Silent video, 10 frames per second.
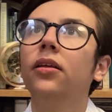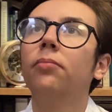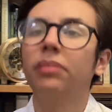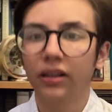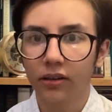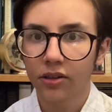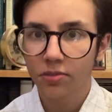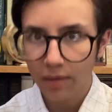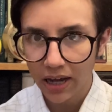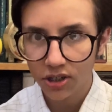bills
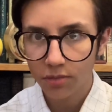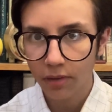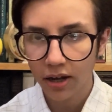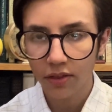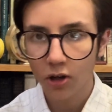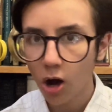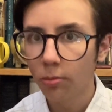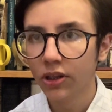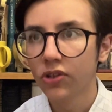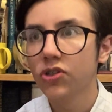passed by the
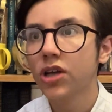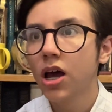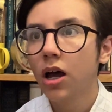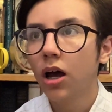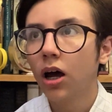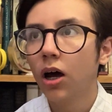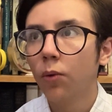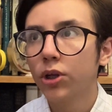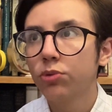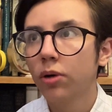Commons
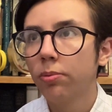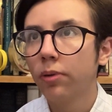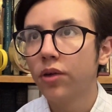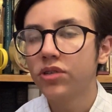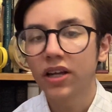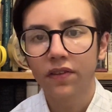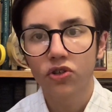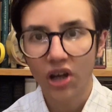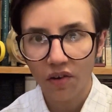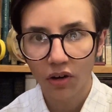which were proposed in the
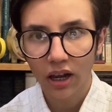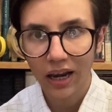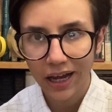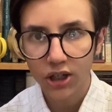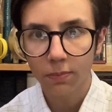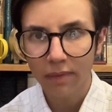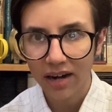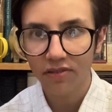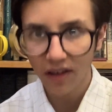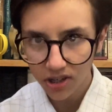general election
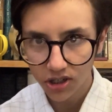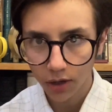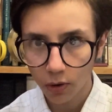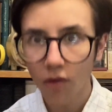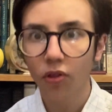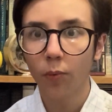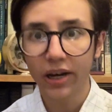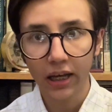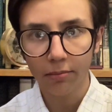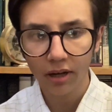manifesto of the
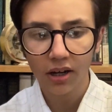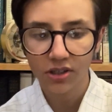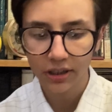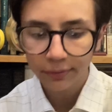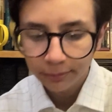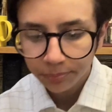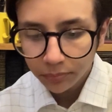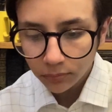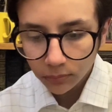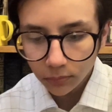winning party.
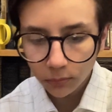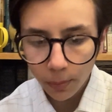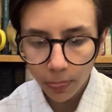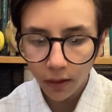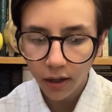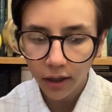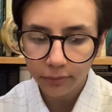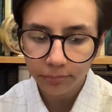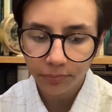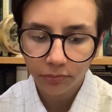
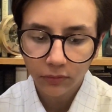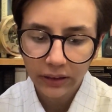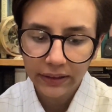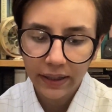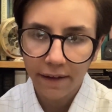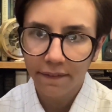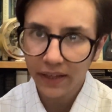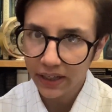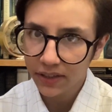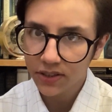And
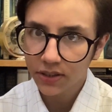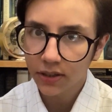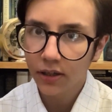this